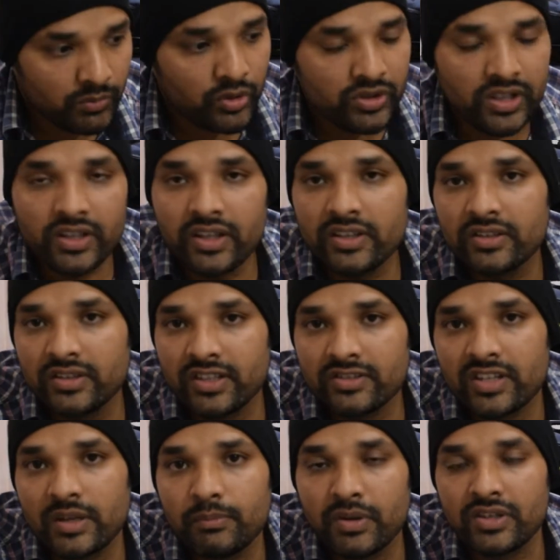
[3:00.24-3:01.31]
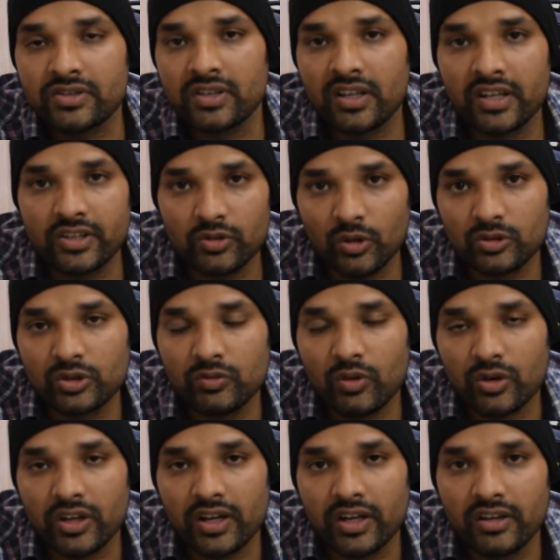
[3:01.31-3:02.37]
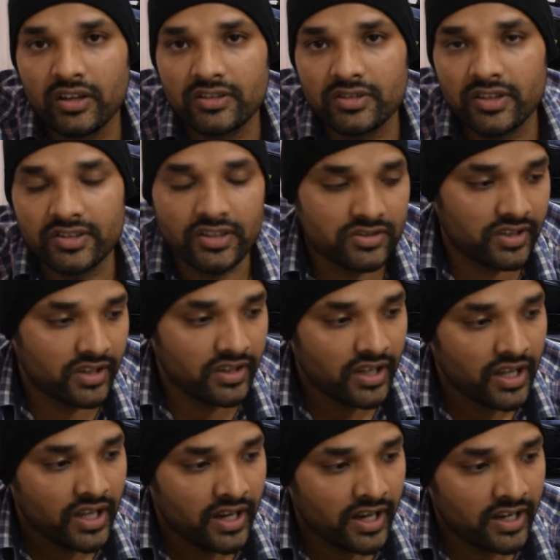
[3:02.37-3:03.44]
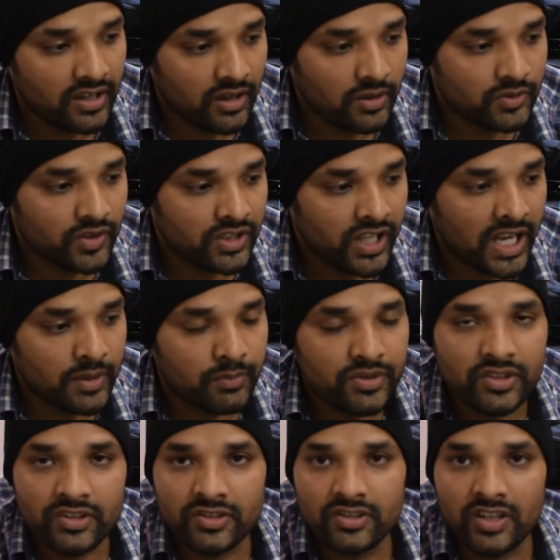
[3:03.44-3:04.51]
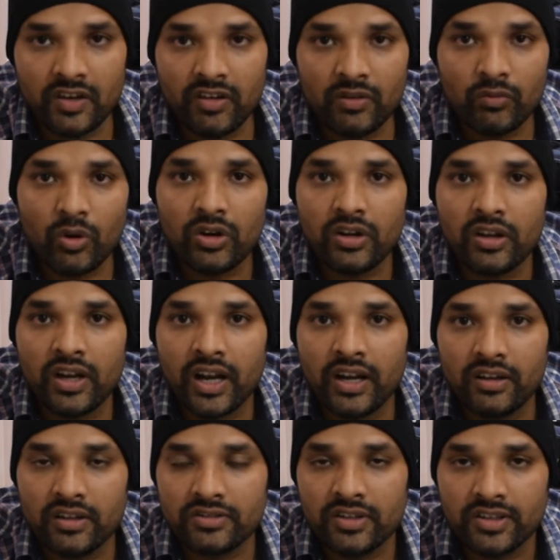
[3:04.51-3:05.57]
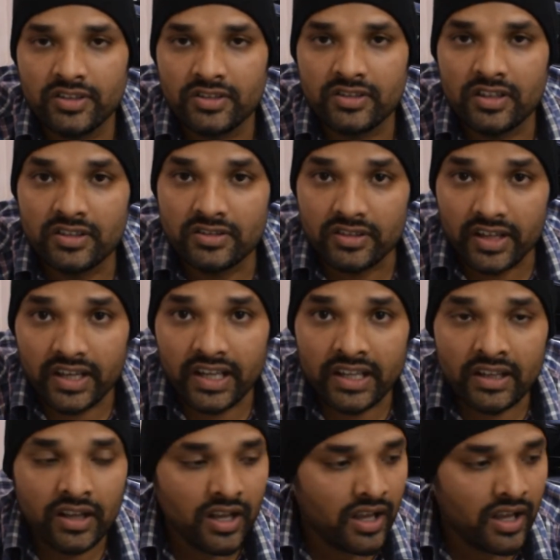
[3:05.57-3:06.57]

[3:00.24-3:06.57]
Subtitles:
more thing is, this time Pixel is also water and dust resistant. It comes with IP67 water and dust resistance rating,